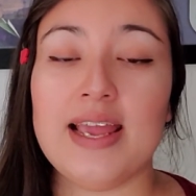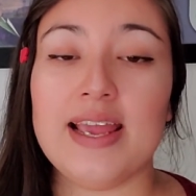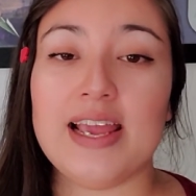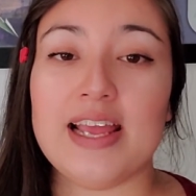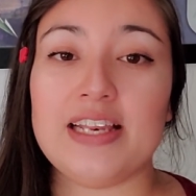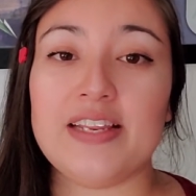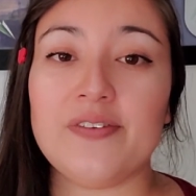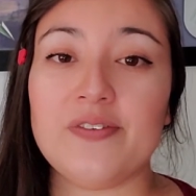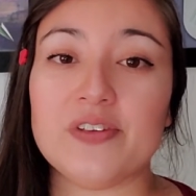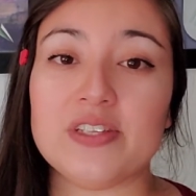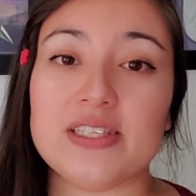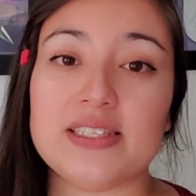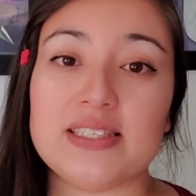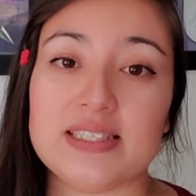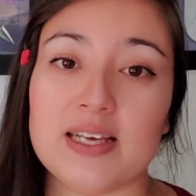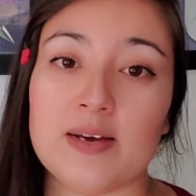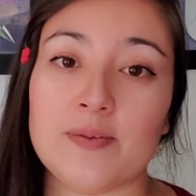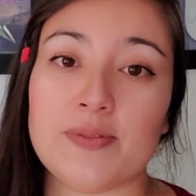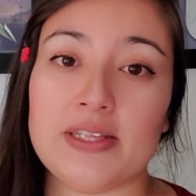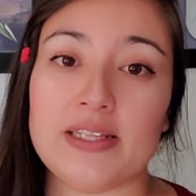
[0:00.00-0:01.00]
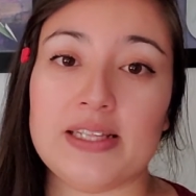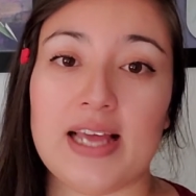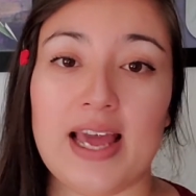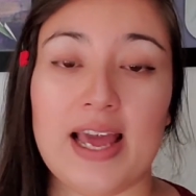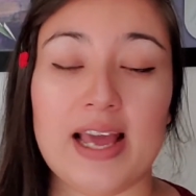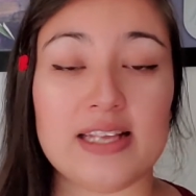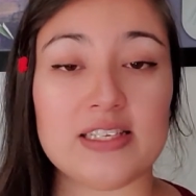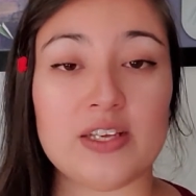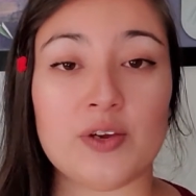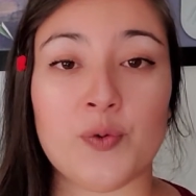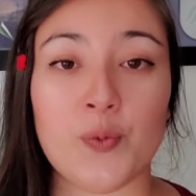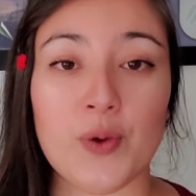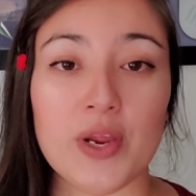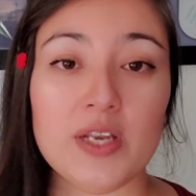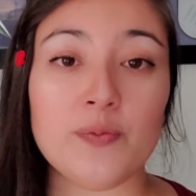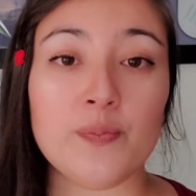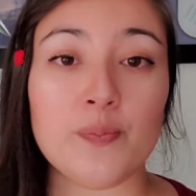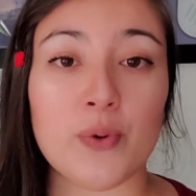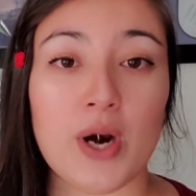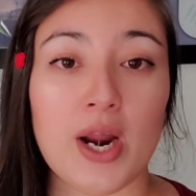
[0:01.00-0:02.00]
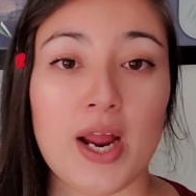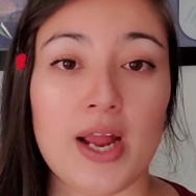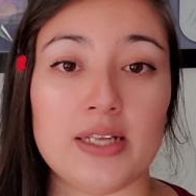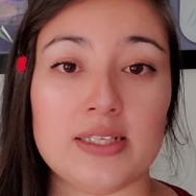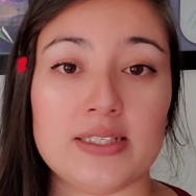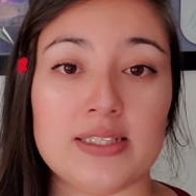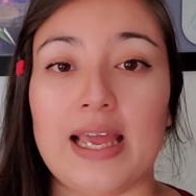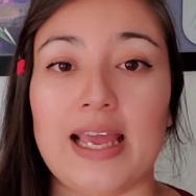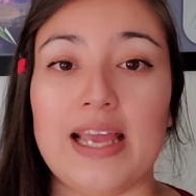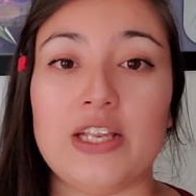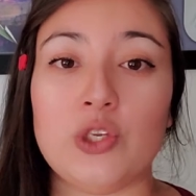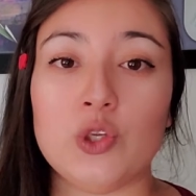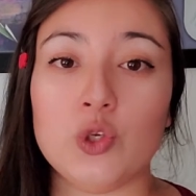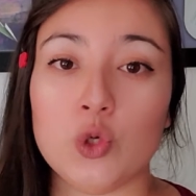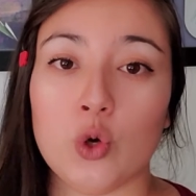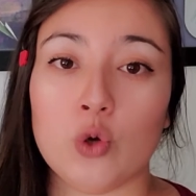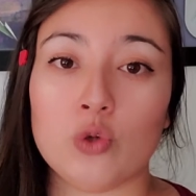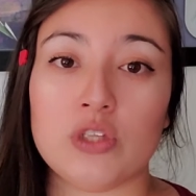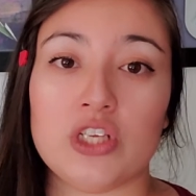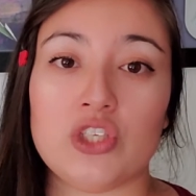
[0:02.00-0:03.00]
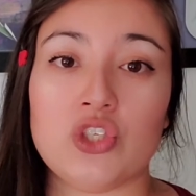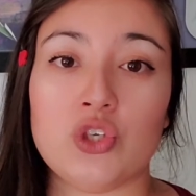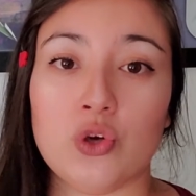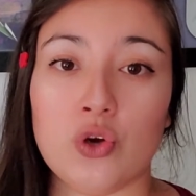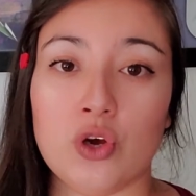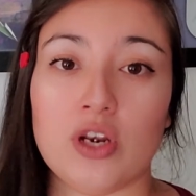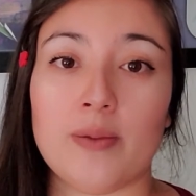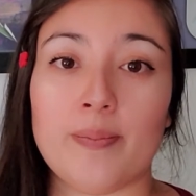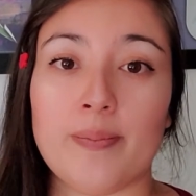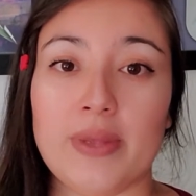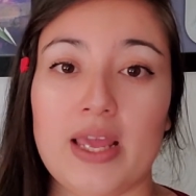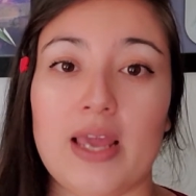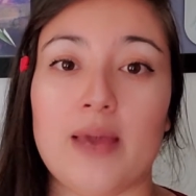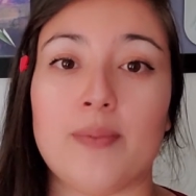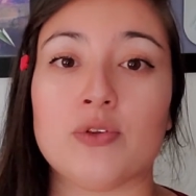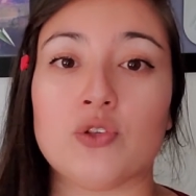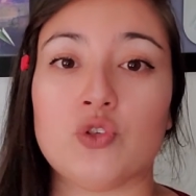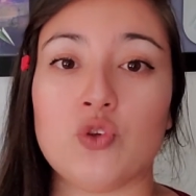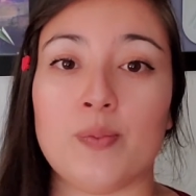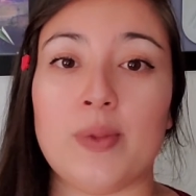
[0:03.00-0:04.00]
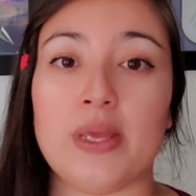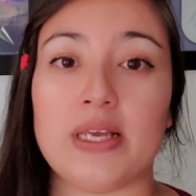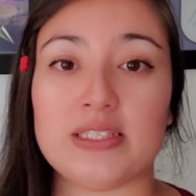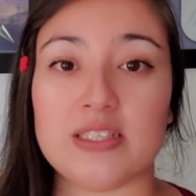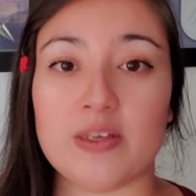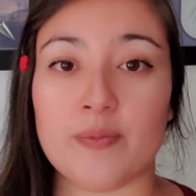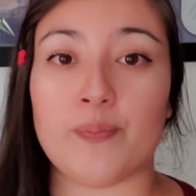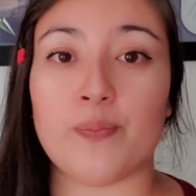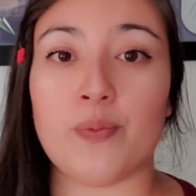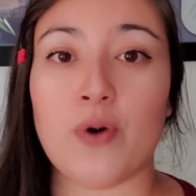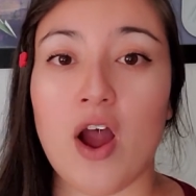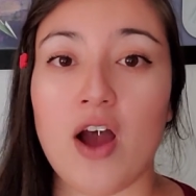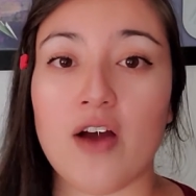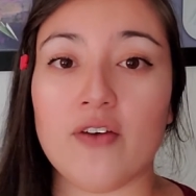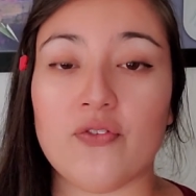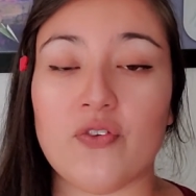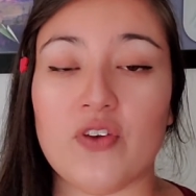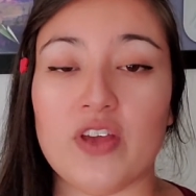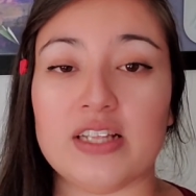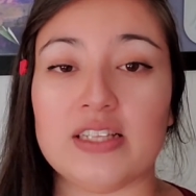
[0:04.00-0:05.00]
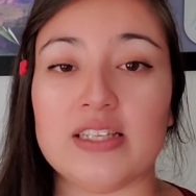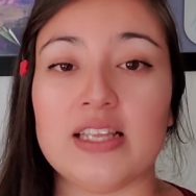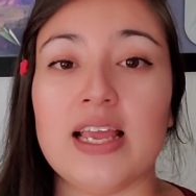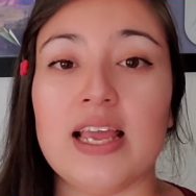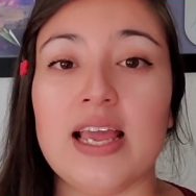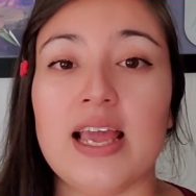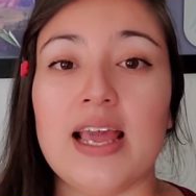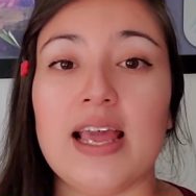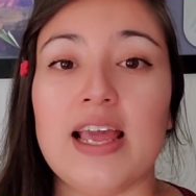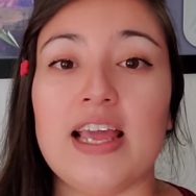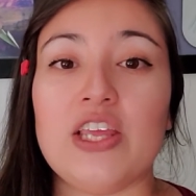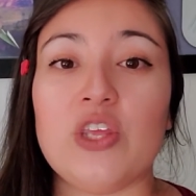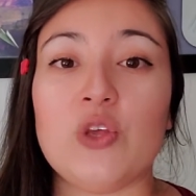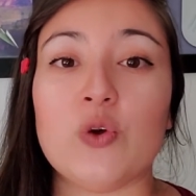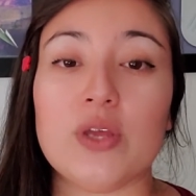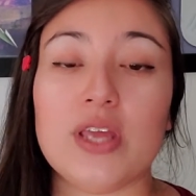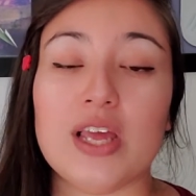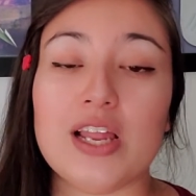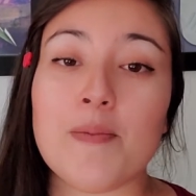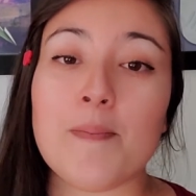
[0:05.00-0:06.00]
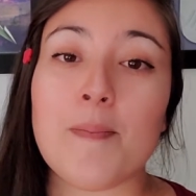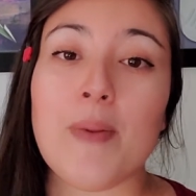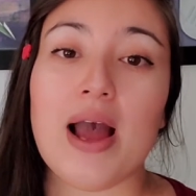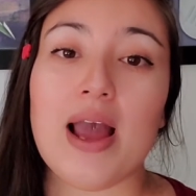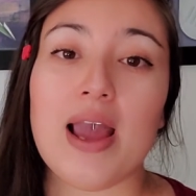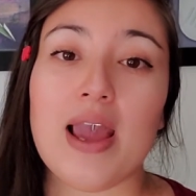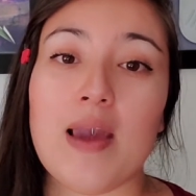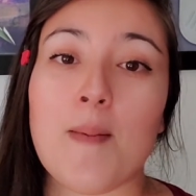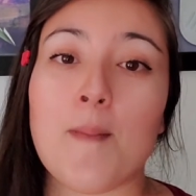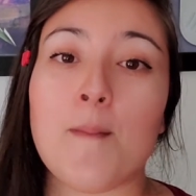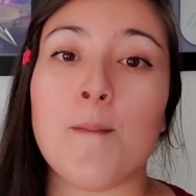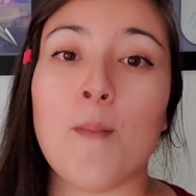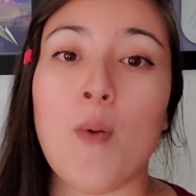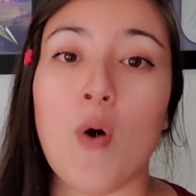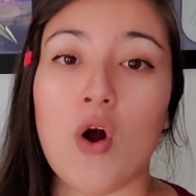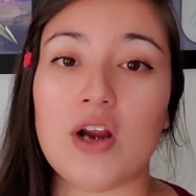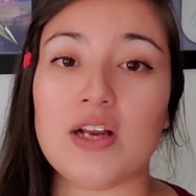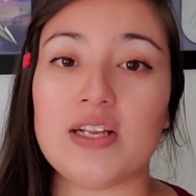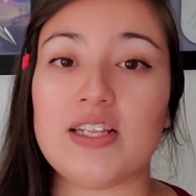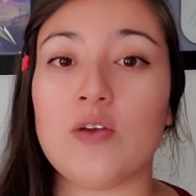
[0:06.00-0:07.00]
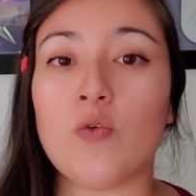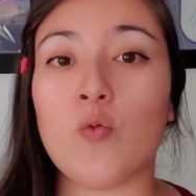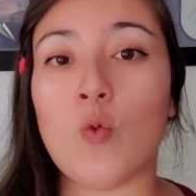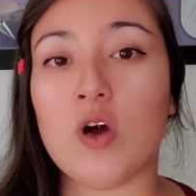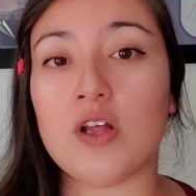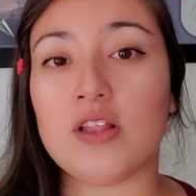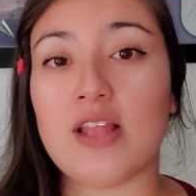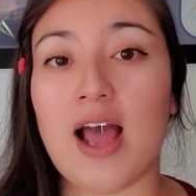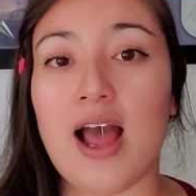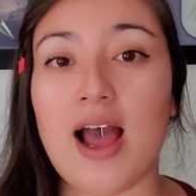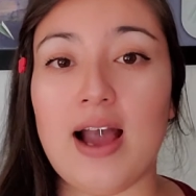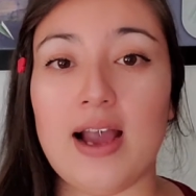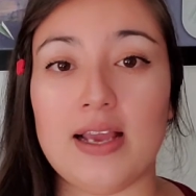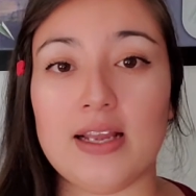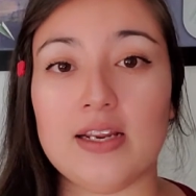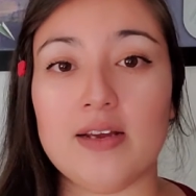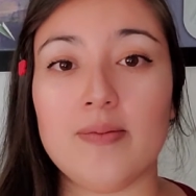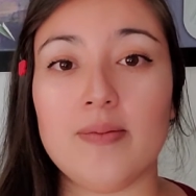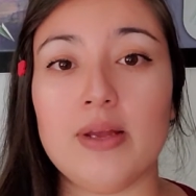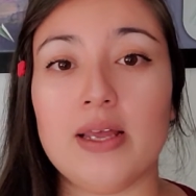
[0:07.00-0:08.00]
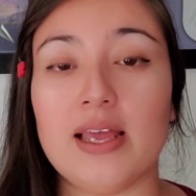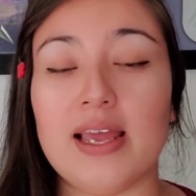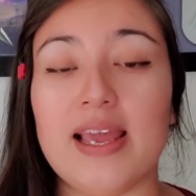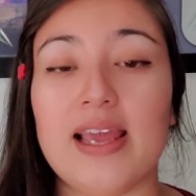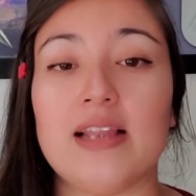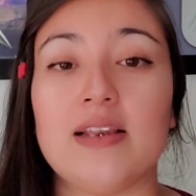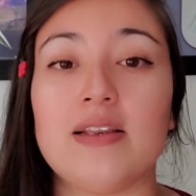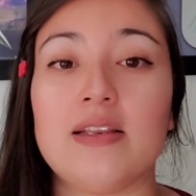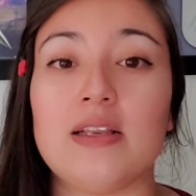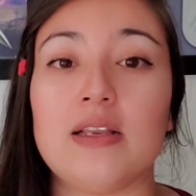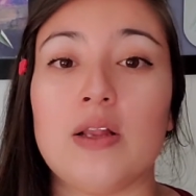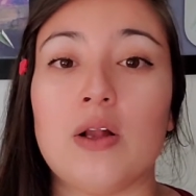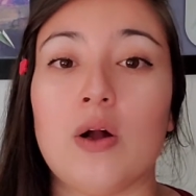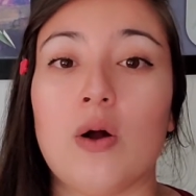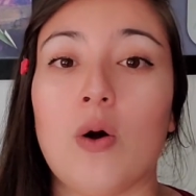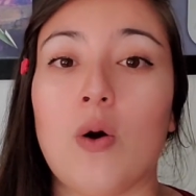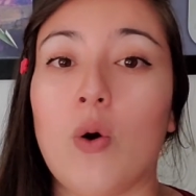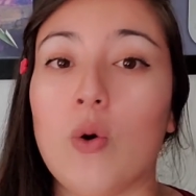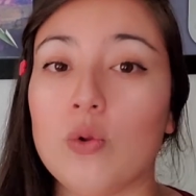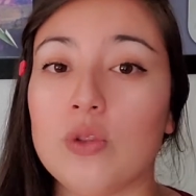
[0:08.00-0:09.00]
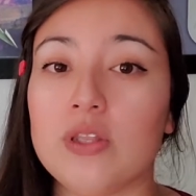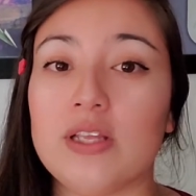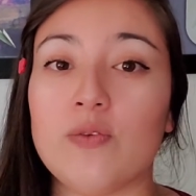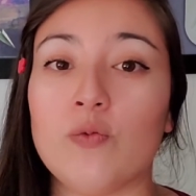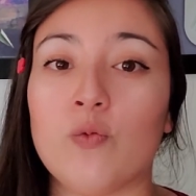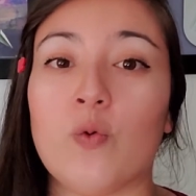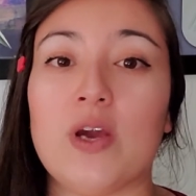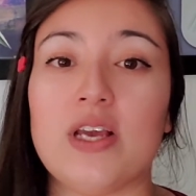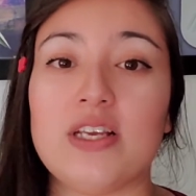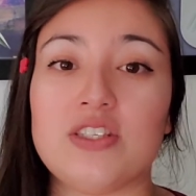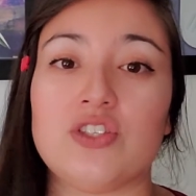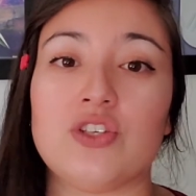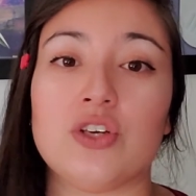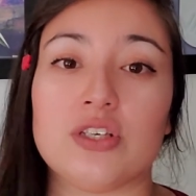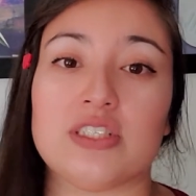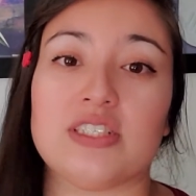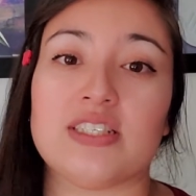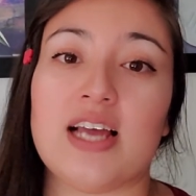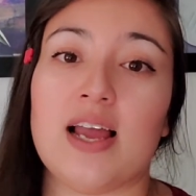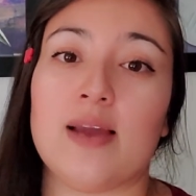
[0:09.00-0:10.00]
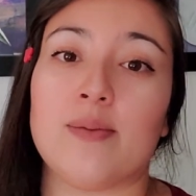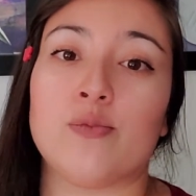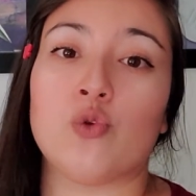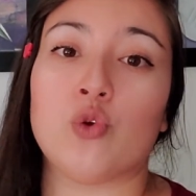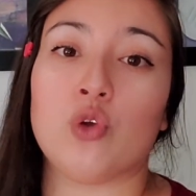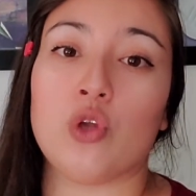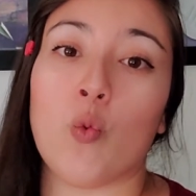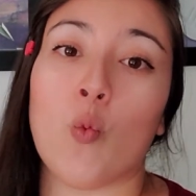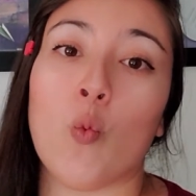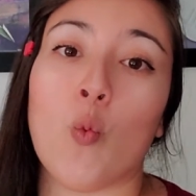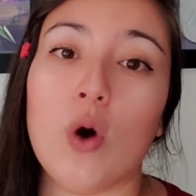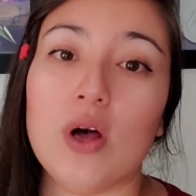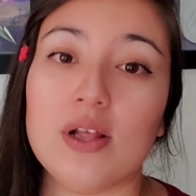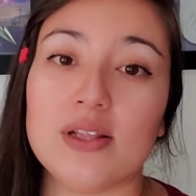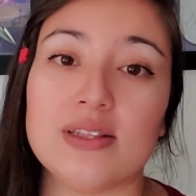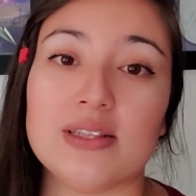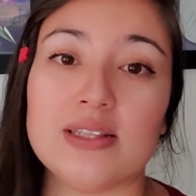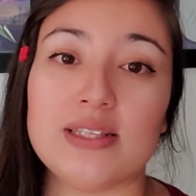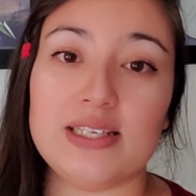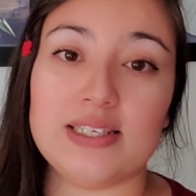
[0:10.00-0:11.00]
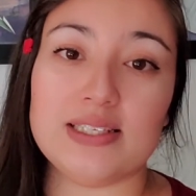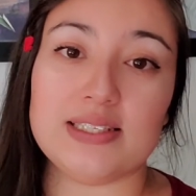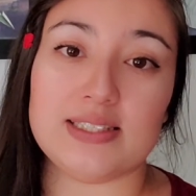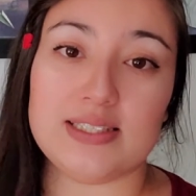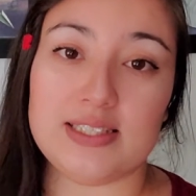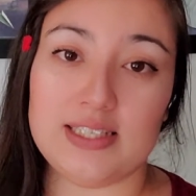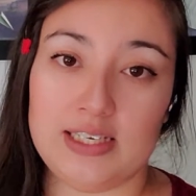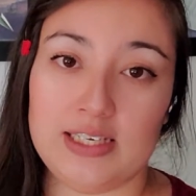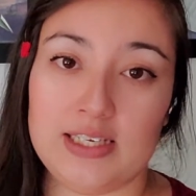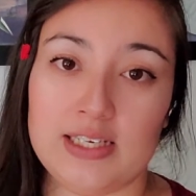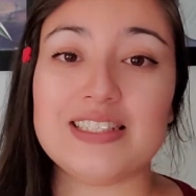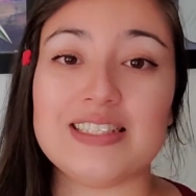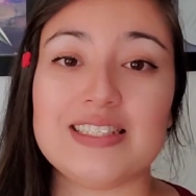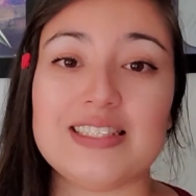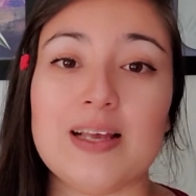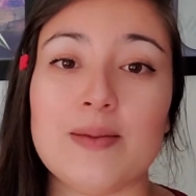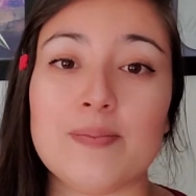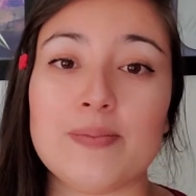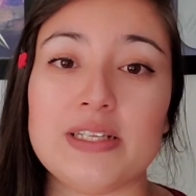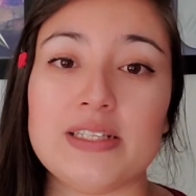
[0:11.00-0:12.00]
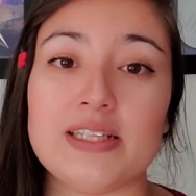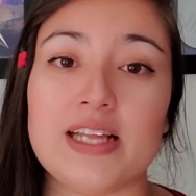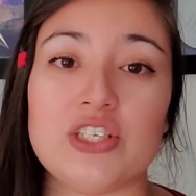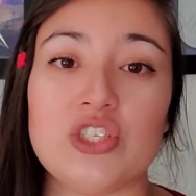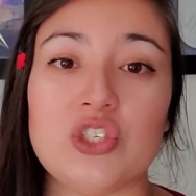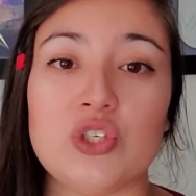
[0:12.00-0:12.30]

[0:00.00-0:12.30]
And if it's something that has a great price and you know that you're gonna be able to make some profit, you can buy more than one item and only waste your time doing one listing. It's something that